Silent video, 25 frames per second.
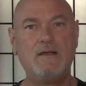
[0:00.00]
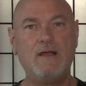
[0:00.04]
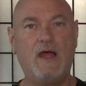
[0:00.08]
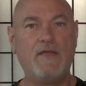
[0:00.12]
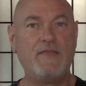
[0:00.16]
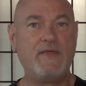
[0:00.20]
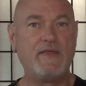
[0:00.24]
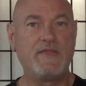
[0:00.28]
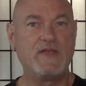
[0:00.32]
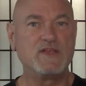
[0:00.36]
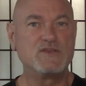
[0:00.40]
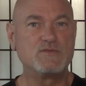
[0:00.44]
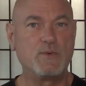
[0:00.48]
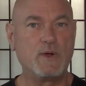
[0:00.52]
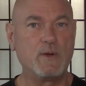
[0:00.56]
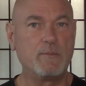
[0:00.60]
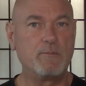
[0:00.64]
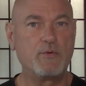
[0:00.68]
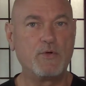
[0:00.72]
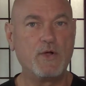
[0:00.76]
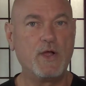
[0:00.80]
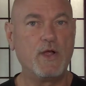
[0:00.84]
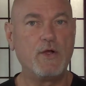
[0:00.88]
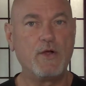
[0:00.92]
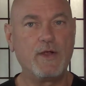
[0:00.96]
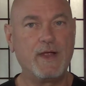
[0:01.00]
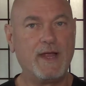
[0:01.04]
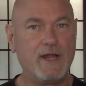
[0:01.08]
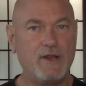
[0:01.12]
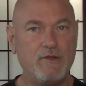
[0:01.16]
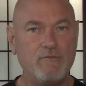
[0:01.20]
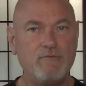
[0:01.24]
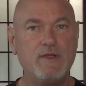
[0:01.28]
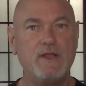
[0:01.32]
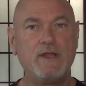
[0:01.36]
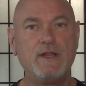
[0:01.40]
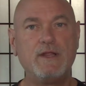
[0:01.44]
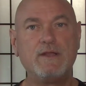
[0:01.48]
I think that's where prayer got
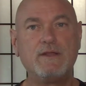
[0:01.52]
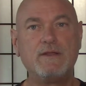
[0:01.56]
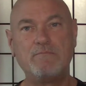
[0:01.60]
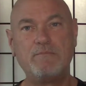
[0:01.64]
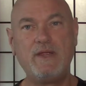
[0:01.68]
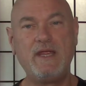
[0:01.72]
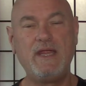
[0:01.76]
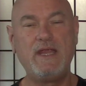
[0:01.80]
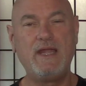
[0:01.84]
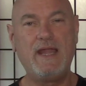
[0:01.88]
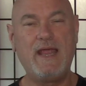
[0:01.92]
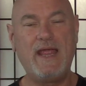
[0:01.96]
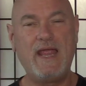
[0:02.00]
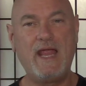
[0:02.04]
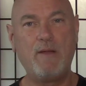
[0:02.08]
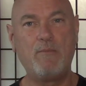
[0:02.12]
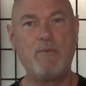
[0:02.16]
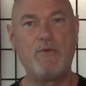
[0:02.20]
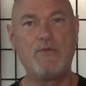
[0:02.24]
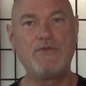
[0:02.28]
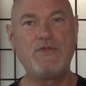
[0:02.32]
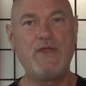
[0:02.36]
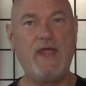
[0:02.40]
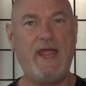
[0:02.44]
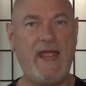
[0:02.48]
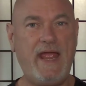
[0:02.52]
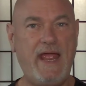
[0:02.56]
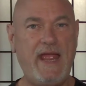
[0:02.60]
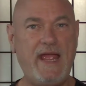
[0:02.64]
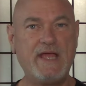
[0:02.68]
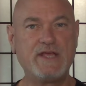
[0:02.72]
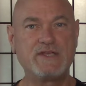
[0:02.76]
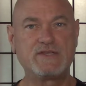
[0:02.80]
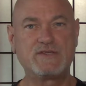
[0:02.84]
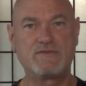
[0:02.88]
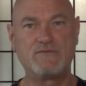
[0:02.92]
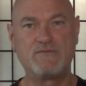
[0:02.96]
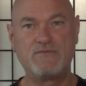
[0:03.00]
invented. Being able to
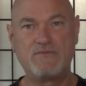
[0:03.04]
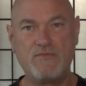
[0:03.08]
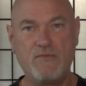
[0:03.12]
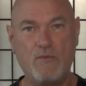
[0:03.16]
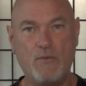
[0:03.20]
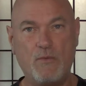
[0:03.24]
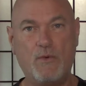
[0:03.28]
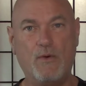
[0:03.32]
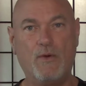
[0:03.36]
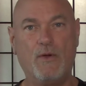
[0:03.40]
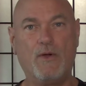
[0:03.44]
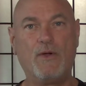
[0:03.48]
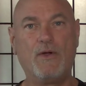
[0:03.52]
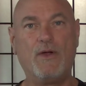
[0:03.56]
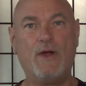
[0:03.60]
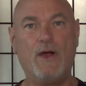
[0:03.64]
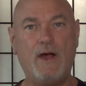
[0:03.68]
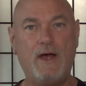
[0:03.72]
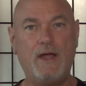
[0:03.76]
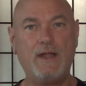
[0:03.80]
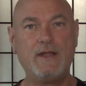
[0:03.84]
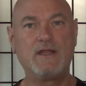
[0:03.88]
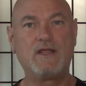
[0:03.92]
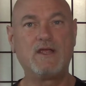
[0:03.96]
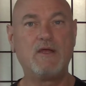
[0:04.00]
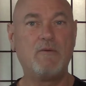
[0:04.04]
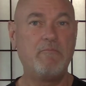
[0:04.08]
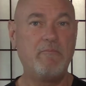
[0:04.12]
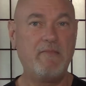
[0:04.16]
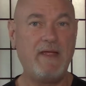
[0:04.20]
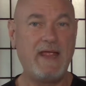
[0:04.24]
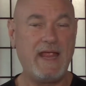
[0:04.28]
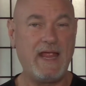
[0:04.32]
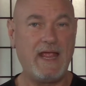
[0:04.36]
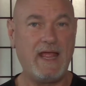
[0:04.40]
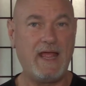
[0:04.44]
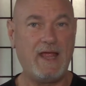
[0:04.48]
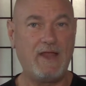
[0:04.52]
ask for on
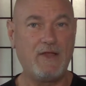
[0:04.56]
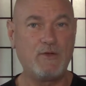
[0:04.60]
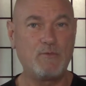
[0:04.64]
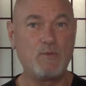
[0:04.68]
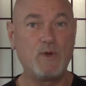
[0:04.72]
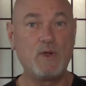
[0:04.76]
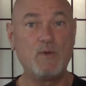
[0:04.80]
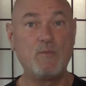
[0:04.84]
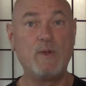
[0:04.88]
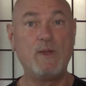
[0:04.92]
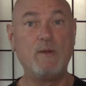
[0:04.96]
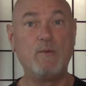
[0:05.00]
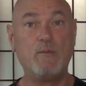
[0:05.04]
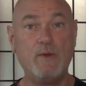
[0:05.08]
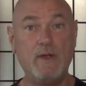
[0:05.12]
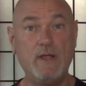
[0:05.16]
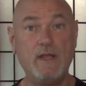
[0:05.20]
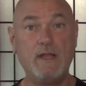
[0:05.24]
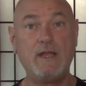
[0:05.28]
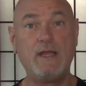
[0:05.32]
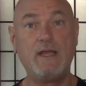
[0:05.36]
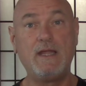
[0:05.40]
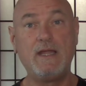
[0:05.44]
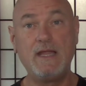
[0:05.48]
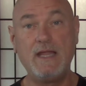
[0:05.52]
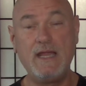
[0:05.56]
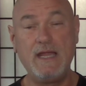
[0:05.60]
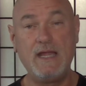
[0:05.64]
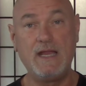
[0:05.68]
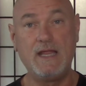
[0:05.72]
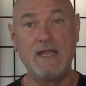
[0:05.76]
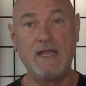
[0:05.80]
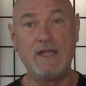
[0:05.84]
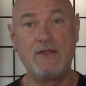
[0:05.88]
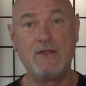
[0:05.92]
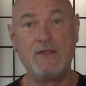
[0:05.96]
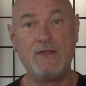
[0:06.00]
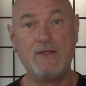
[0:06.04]
command when we really need
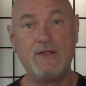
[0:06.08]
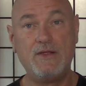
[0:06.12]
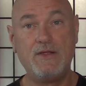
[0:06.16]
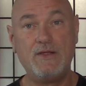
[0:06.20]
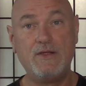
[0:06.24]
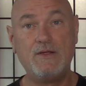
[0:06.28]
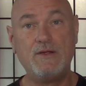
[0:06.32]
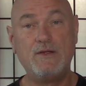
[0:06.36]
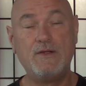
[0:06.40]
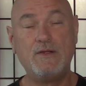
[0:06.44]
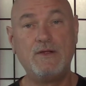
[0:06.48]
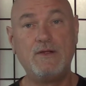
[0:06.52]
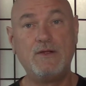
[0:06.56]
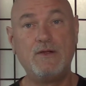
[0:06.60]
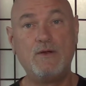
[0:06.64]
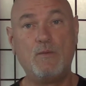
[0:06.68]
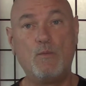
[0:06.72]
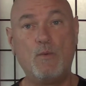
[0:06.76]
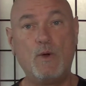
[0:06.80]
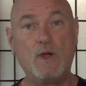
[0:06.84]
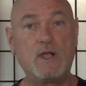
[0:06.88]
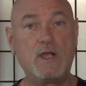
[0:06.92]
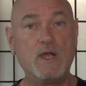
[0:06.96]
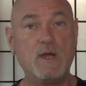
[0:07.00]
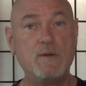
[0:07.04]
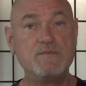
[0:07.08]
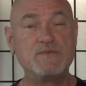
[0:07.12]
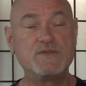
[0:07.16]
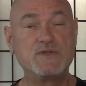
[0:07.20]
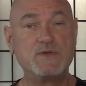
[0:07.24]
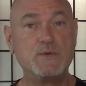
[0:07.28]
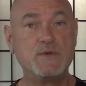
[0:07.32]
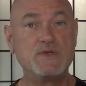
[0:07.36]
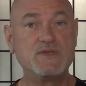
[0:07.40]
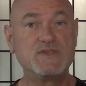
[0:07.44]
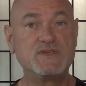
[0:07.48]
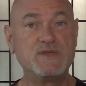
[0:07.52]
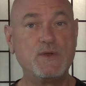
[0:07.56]
it, what comes
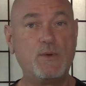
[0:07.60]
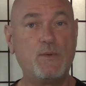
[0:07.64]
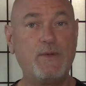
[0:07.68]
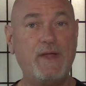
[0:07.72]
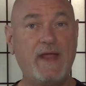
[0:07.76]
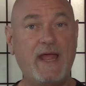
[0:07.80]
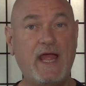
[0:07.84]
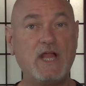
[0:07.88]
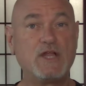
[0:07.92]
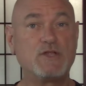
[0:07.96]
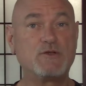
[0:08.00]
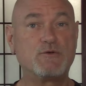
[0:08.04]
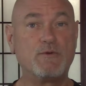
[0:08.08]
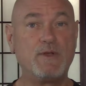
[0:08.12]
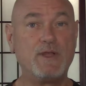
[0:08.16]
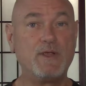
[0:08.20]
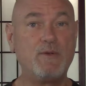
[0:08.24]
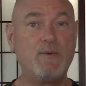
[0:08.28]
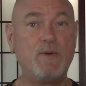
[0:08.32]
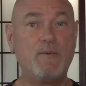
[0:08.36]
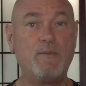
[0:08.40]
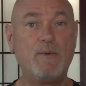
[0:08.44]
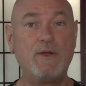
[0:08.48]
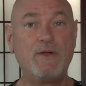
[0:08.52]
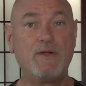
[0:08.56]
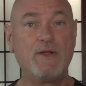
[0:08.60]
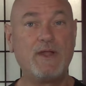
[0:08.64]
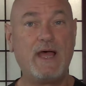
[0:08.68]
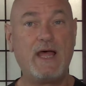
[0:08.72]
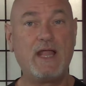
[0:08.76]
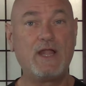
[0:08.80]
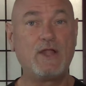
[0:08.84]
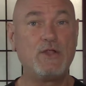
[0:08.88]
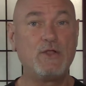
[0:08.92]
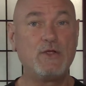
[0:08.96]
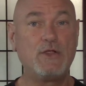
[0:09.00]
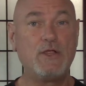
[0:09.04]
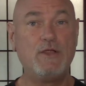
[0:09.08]
to us so naturally when we're
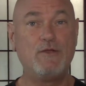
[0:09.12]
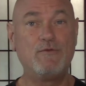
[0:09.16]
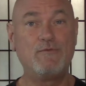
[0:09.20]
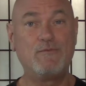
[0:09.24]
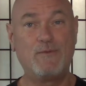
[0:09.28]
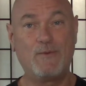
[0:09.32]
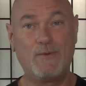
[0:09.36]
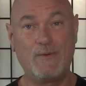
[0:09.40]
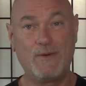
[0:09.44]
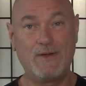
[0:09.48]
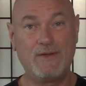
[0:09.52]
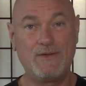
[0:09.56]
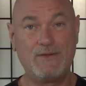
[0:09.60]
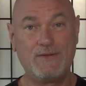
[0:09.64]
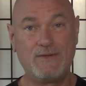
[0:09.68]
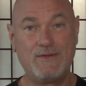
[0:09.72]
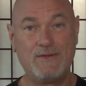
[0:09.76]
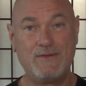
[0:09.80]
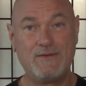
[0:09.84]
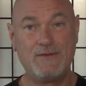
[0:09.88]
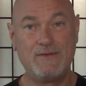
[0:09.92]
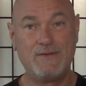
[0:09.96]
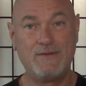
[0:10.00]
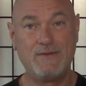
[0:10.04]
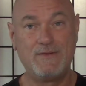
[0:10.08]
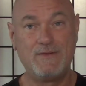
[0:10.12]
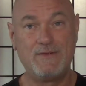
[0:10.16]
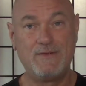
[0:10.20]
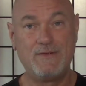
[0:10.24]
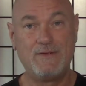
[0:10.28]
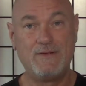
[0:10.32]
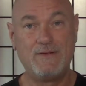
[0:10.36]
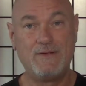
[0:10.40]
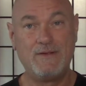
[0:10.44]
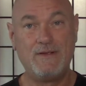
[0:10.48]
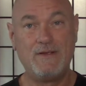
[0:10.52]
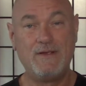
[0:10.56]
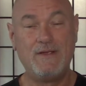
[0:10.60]
not looking for it.
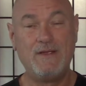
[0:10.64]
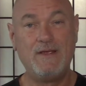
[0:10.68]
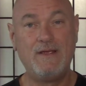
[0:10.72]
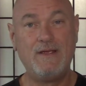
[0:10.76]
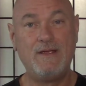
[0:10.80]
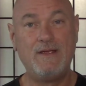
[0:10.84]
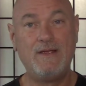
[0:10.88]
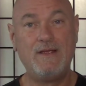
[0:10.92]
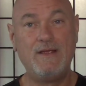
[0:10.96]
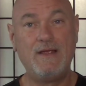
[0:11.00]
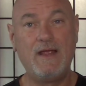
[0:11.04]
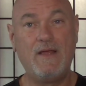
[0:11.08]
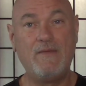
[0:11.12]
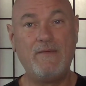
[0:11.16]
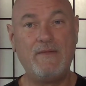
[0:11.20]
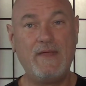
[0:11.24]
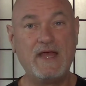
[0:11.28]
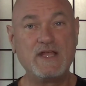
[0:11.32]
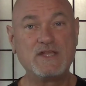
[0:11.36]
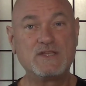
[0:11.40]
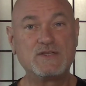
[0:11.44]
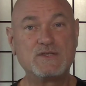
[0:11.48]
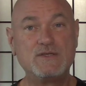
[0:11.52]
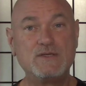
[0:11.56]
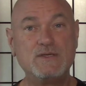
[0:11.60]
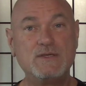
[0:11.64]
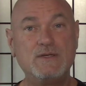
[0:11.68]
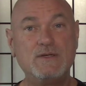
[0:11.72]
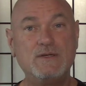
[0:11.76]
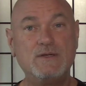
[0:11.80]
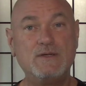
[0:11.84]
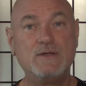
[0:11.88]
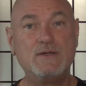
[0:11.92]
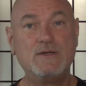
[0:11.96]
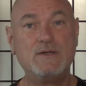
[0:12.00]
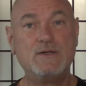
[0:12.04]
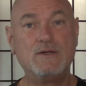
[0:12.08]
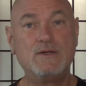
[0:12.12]
And that's
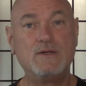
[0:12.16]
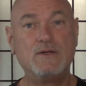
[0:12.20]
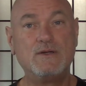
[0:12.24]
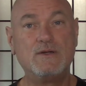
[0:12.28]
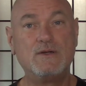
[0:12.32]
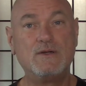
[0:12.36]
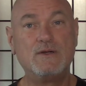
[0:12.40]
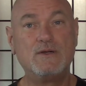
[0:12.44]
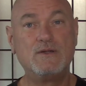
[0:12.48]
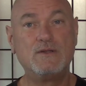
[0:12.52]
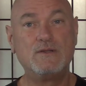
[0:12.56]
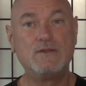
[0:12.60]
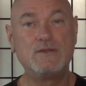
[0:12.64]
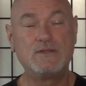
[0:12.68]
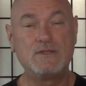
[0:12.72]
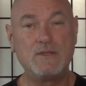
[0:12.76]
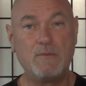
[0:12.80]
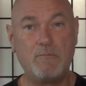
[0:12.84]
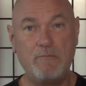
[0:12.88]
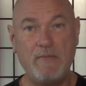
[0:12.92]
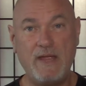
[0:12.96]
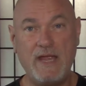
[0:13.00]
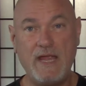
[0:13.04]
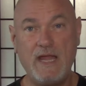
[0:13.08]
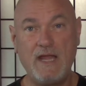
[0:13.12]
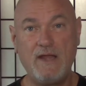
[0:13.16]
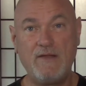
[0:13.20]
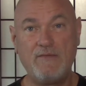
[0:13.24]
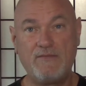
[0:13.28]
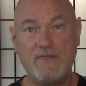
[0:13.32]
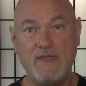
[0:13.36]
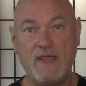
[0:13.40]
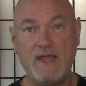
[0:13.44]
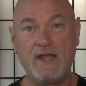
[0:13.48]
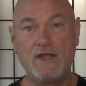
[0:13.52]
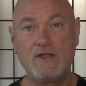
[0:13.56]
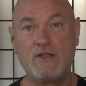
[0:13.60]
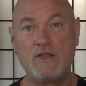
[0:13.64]
the main
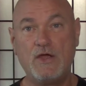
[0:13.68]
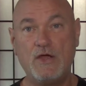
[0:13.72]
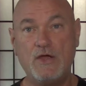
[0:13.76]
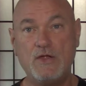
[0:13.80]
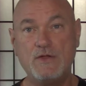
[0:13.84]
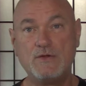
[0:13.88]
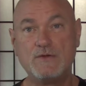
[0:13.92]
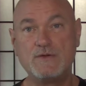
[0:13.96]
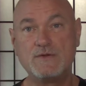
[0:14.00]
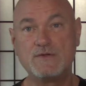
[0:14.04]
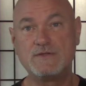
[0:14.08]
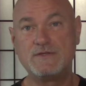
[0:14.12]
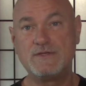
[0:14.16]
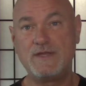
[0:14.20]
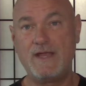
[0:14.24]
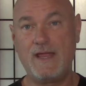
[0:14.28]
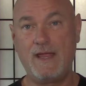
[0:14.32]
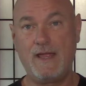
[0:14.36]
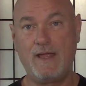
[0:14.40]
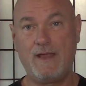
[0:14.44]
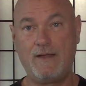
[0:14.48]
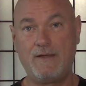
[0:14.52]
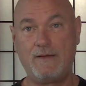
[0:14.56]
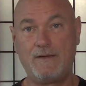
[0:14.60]
thing to understand.